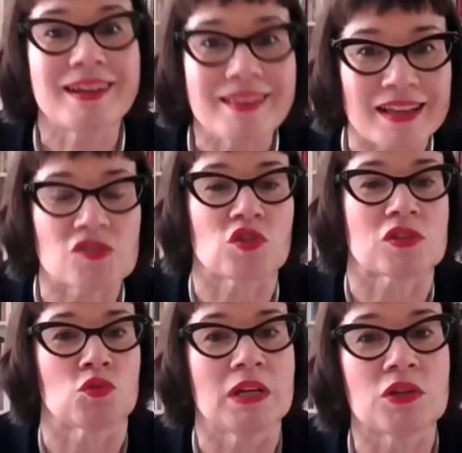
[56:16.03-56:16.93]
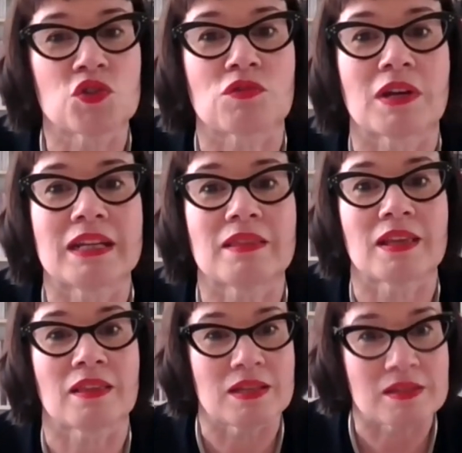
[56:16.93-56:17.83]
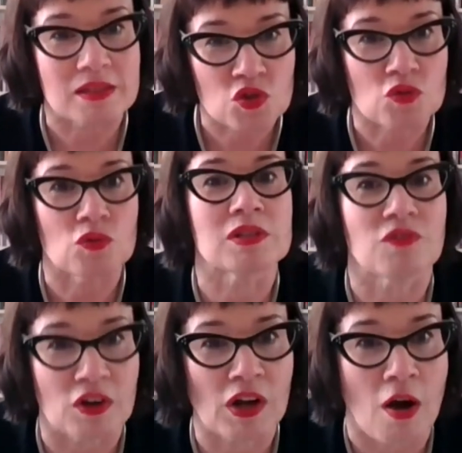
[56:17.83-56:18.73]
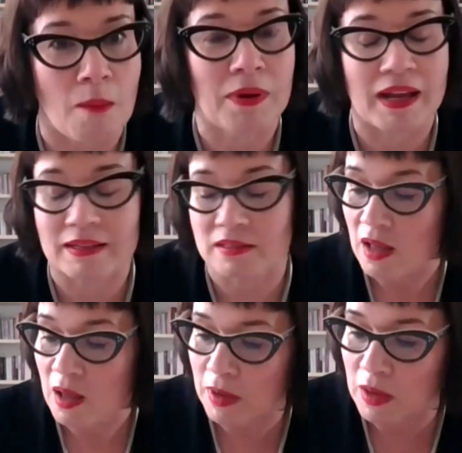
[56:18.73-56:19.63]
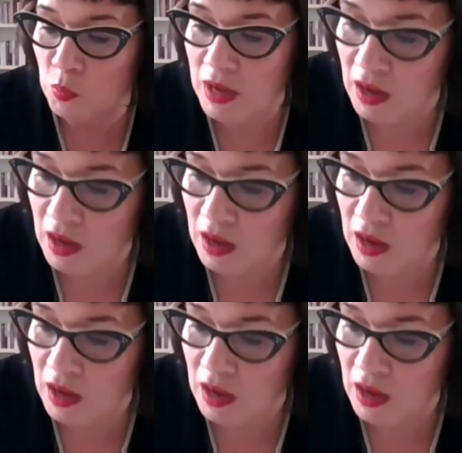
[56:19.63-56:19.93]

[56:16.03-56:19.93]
That's just to illustrate that this issue is very complex, but